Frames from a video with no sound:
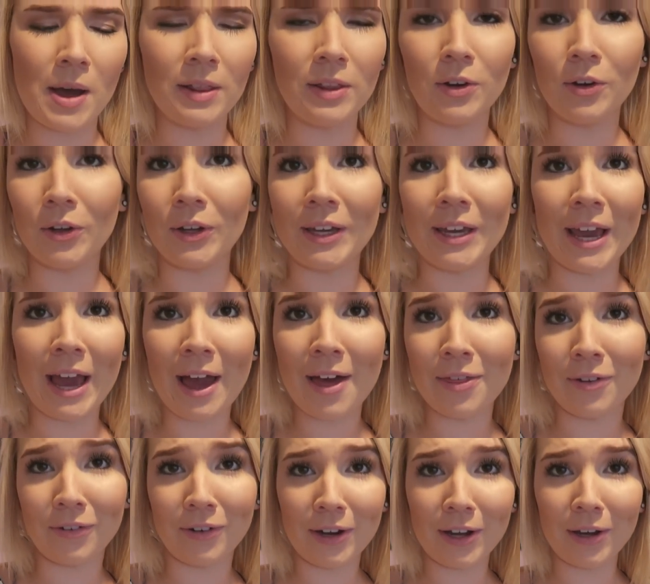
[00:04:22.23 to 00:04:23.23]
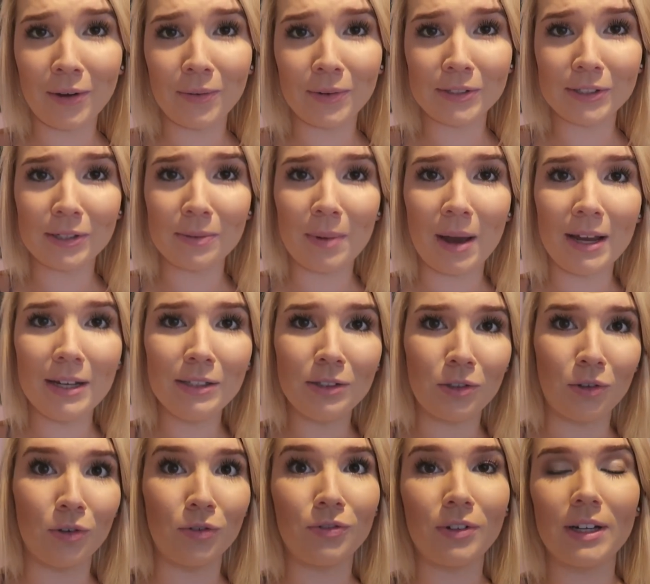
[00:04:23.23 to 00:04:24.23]
a little gathering with some high
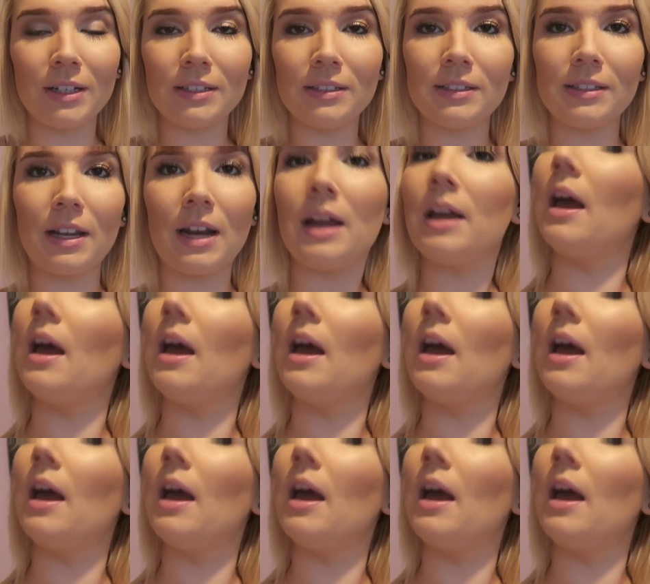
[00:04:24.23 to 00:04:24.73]
school friends that